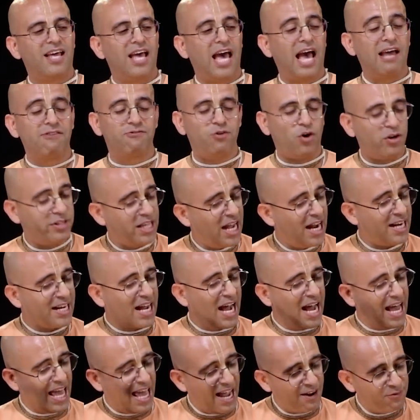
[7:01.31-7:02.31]
And for that,
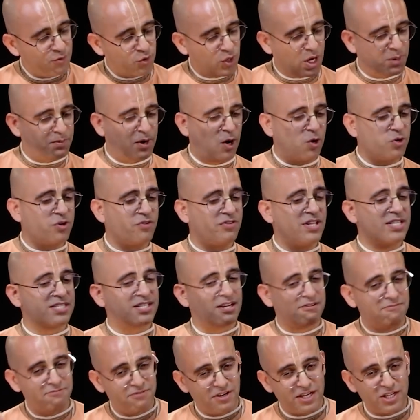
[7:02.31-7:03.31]
I have to come out of this
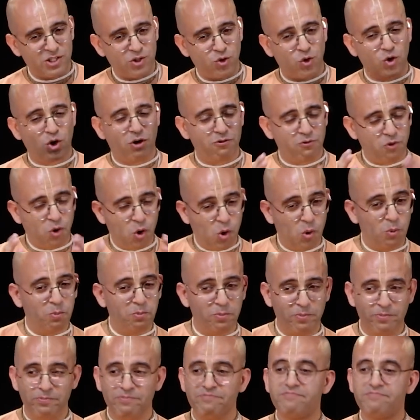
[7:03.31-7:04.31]
comfort zone of home.